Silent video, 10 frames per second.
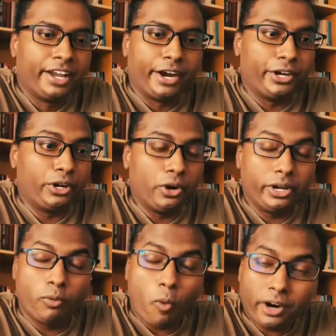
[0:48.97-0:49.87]

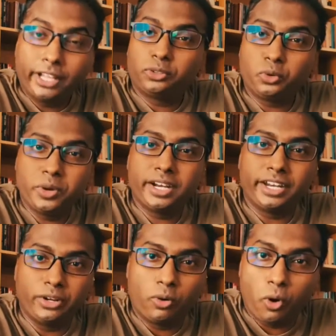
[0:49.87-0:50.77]
you're walking through it
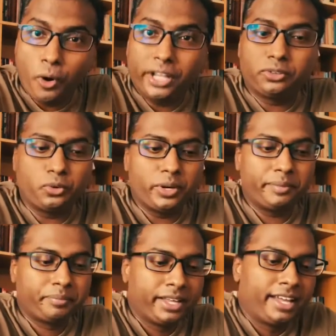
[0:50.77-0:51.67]
and you're going through it.
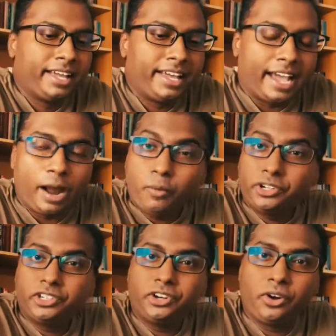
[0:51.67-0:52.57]
And I want
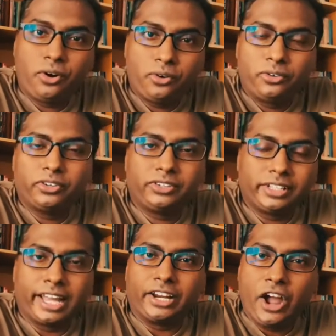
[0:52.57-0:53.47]
you to know
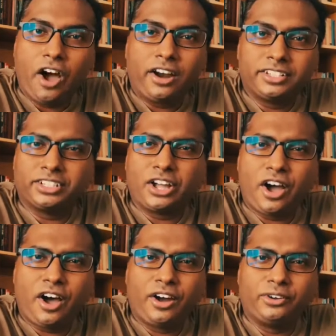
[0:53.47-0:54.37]
that God is a
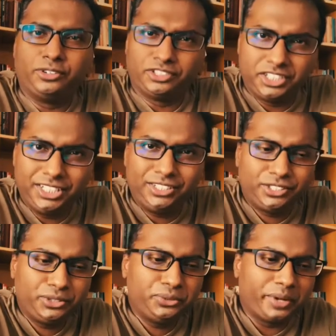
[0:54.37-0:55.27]
God who sees
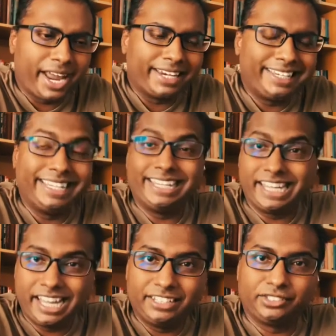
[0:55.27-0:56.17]
you and He
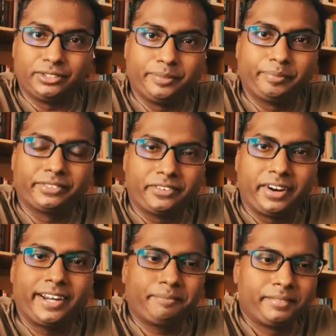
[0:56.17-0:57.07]
hears you. All
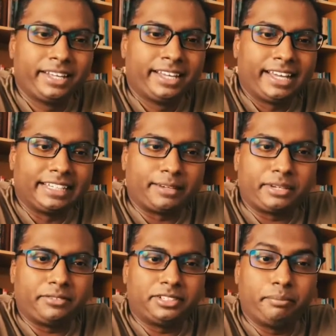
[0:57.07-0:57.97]
right?
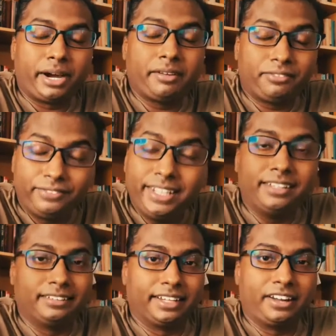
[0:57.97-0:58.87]
Sometimes it might
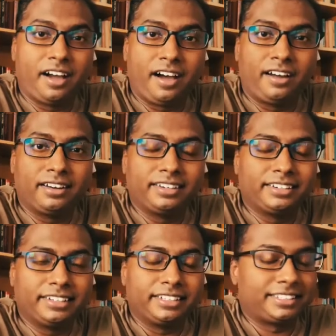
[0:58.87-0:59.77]
feel that God
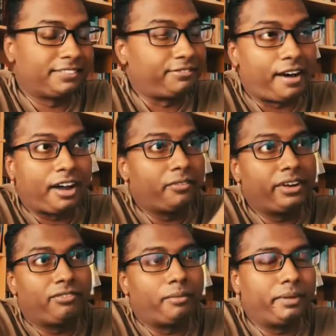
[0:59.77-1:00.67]
is far
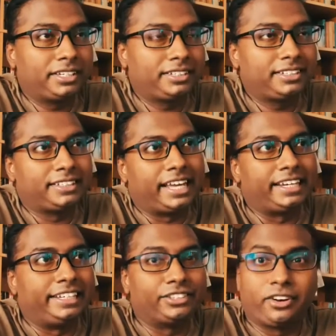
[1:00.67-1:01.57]
away from us, that
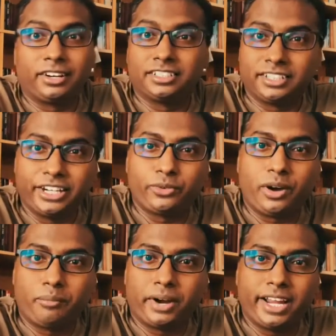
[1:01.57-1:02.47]
He's not listening to
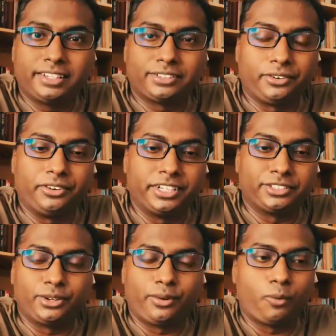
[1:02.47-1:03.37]
our prayers, or
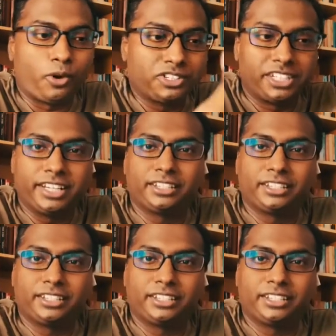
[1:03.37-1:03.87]
He's not watching